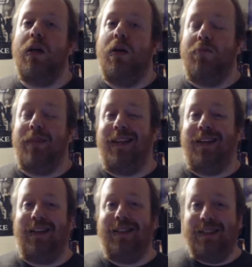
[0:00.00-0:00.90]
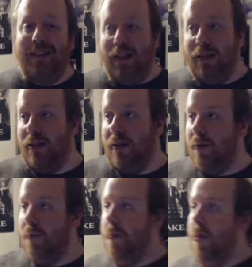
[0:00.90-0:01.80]
being hunted,
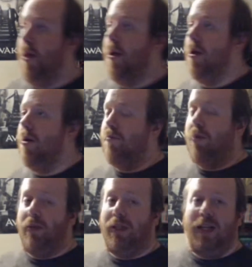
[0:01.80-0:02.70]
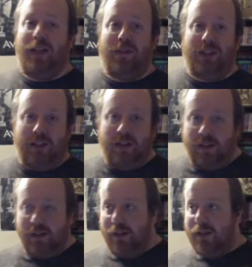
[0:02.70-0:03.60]
but with the death of a
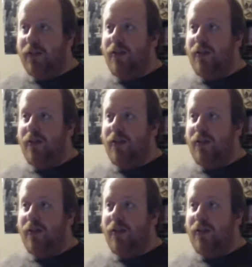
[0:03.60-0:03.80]
senator,